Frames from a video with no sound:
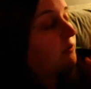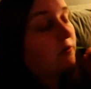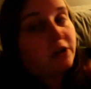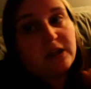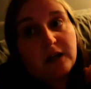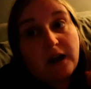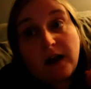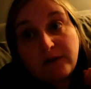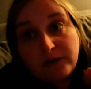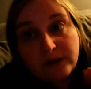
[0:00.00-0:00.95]
The only thing I
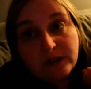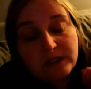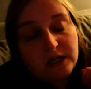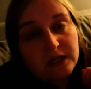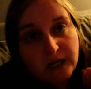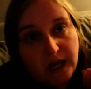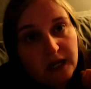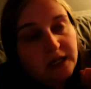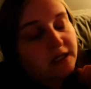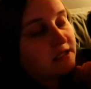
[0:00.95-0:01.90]
haven't really done
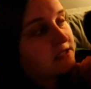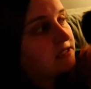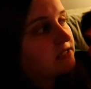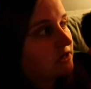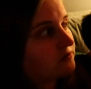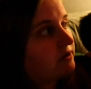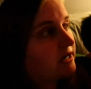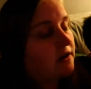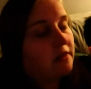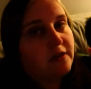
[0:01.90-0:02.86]
yet is
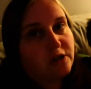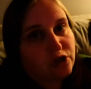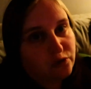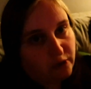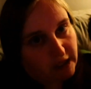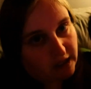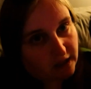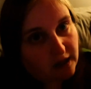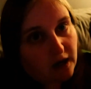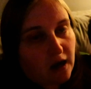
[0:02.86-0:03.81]
decorate the tree.